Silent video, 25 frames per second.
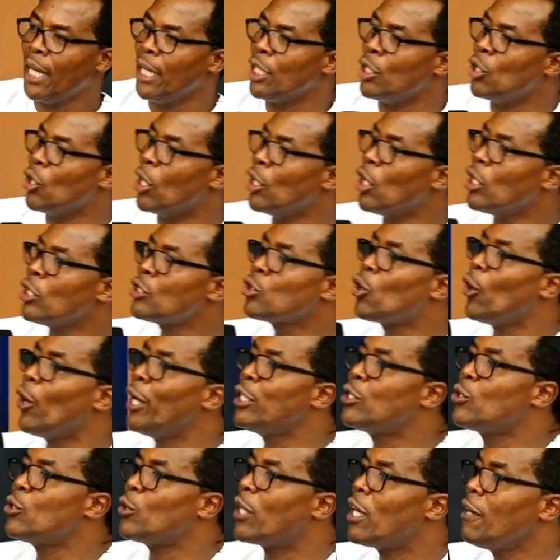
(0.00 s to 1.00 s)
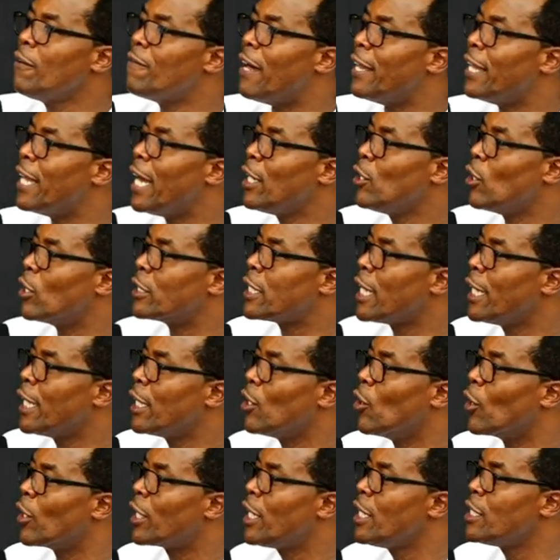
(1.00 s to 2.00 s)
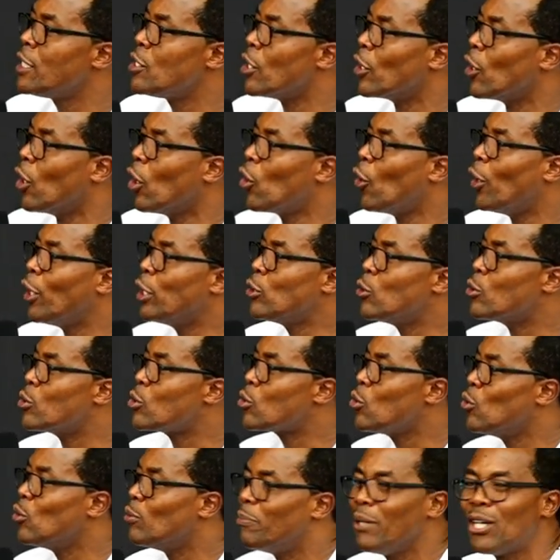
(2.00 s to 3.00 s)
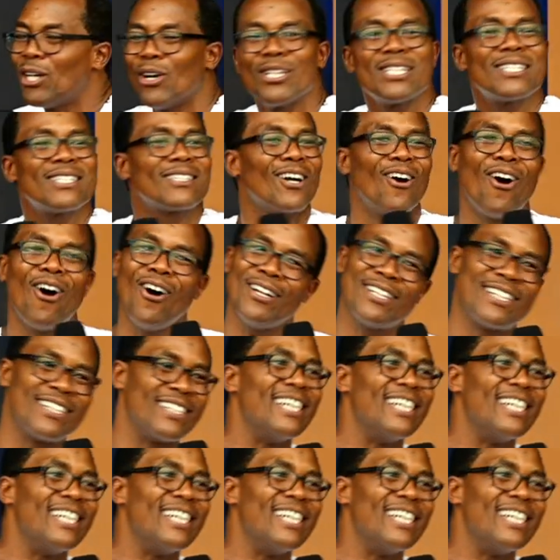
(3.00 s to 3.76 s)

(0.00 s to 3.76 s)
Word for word: You're not going to give, and then you're telling your kids you're not going to school because God